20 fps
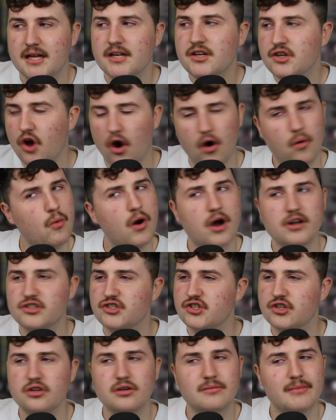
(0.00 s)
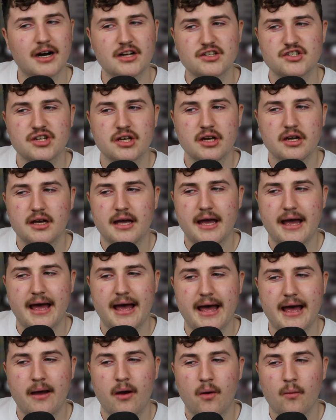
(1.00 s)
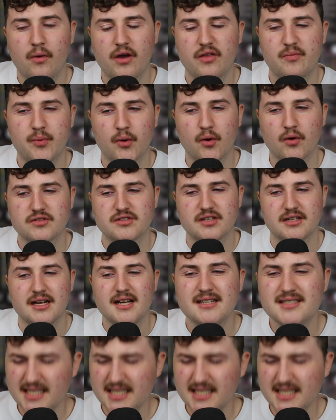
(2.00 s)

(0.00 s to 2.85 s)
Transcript: not won too much with Bolton.